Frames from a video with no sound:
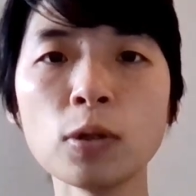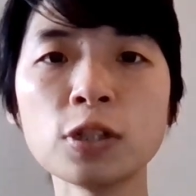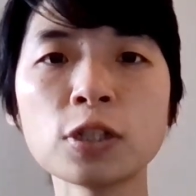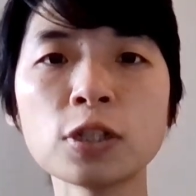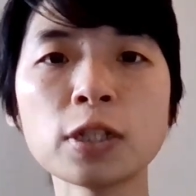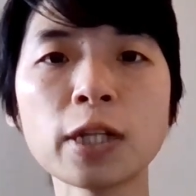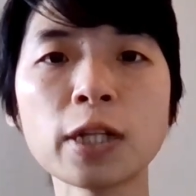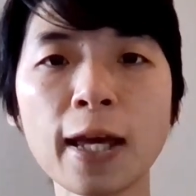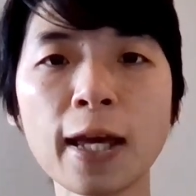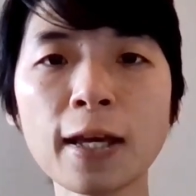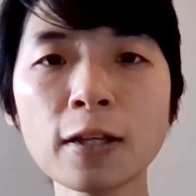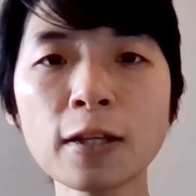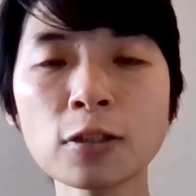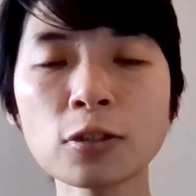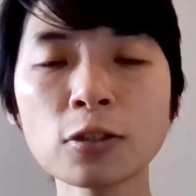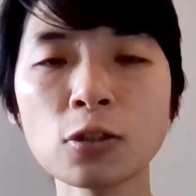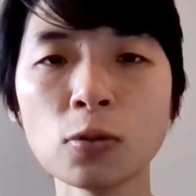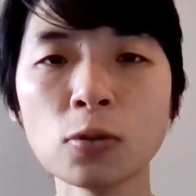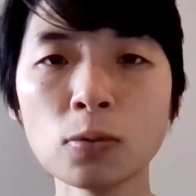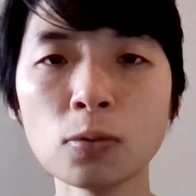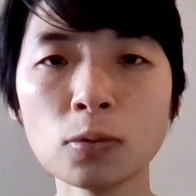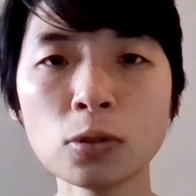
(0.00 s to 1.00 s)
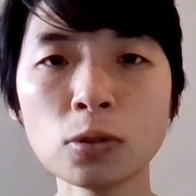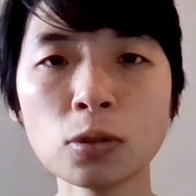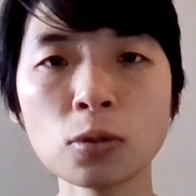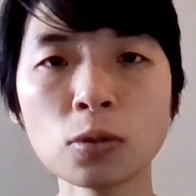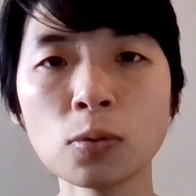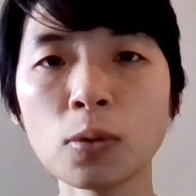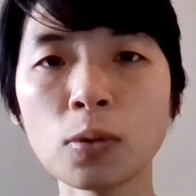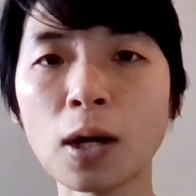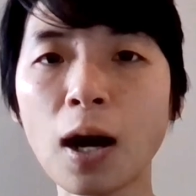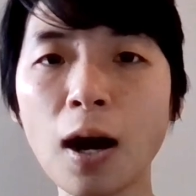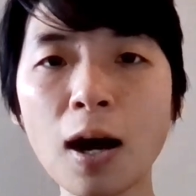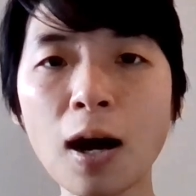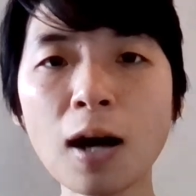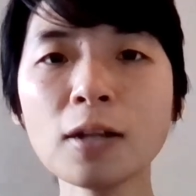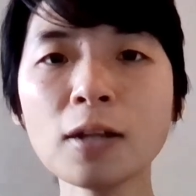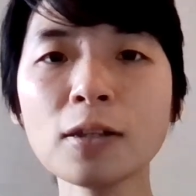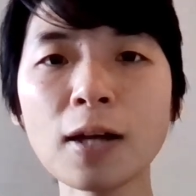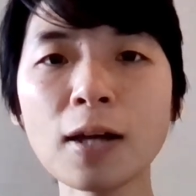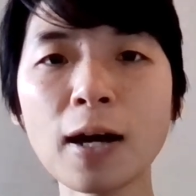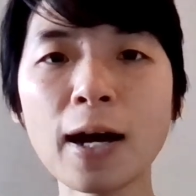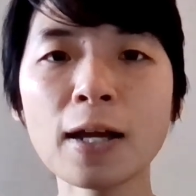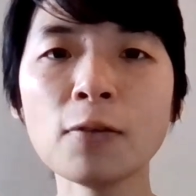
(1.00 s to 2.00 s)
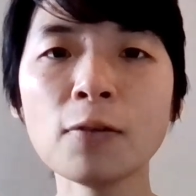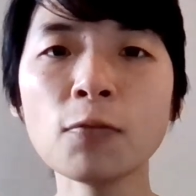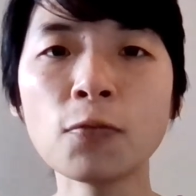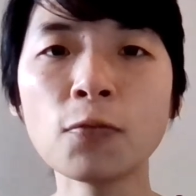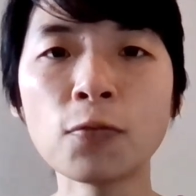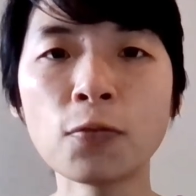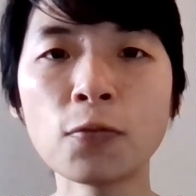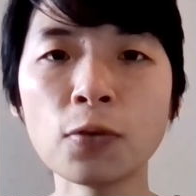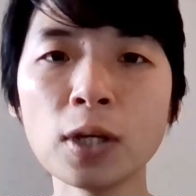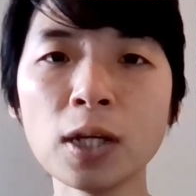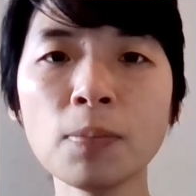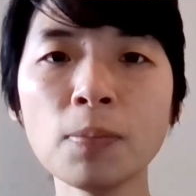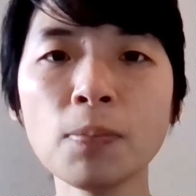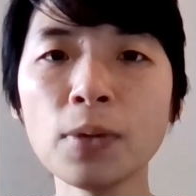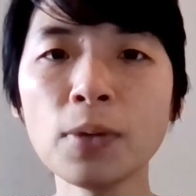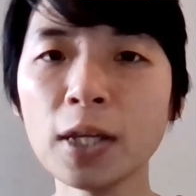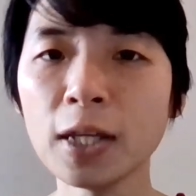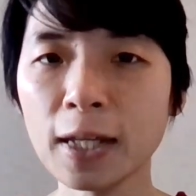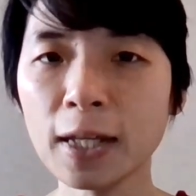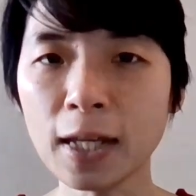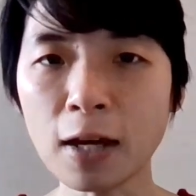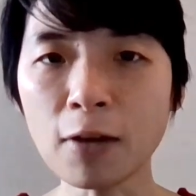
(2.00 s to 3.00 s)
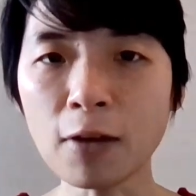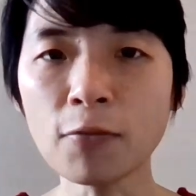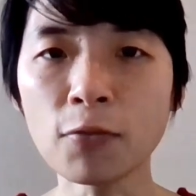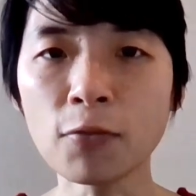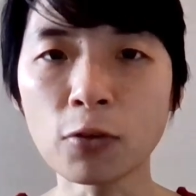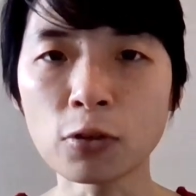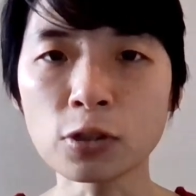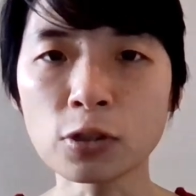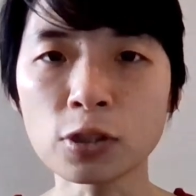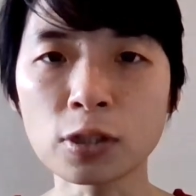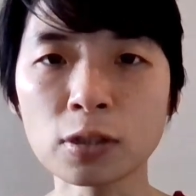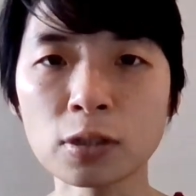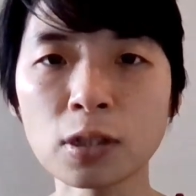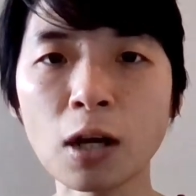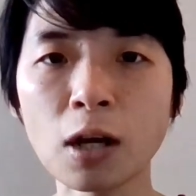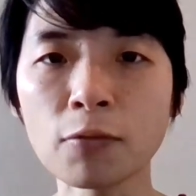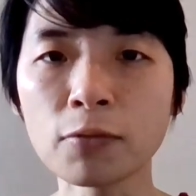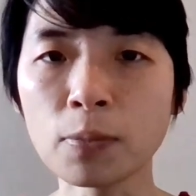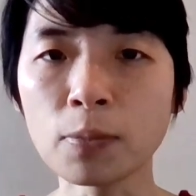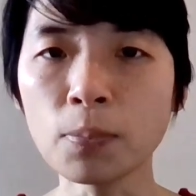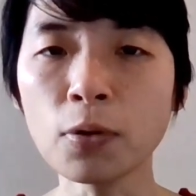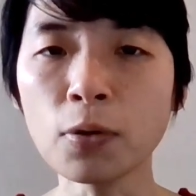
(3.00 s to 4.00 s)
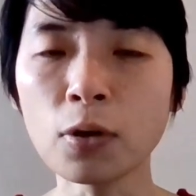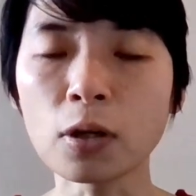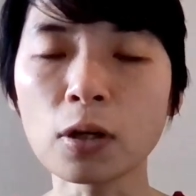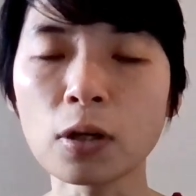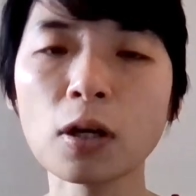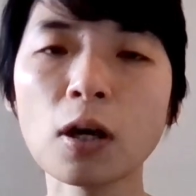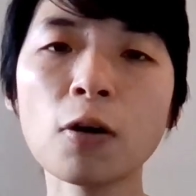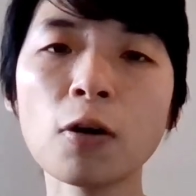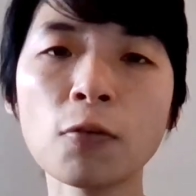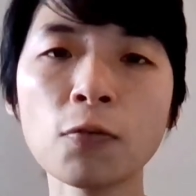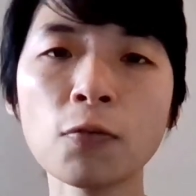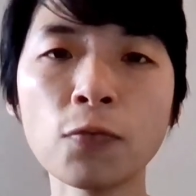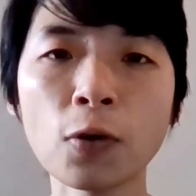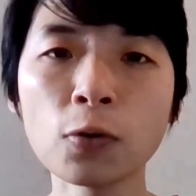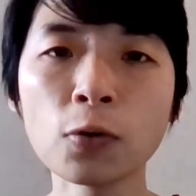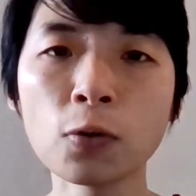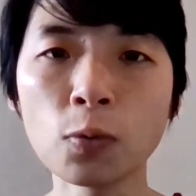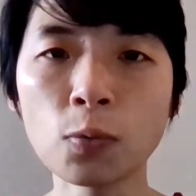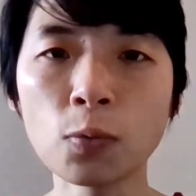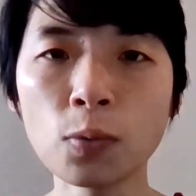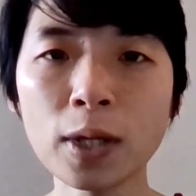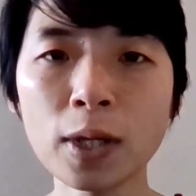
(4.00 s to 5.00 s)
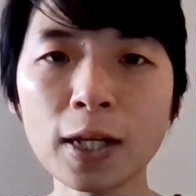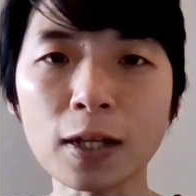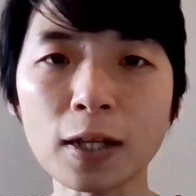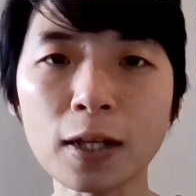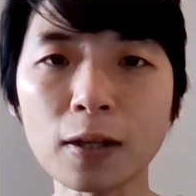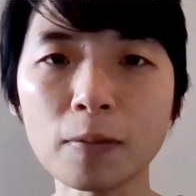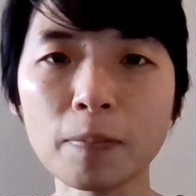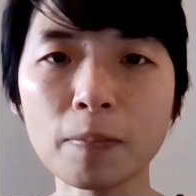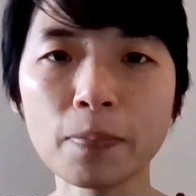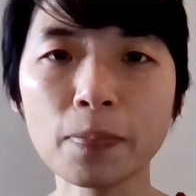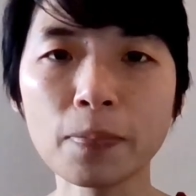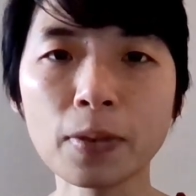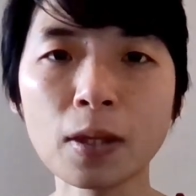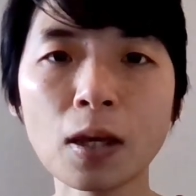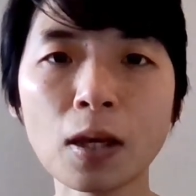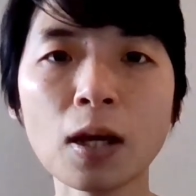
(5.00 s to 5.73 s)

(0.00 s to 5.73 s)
which takes you to an online free PDF version of the book, Photo Reading.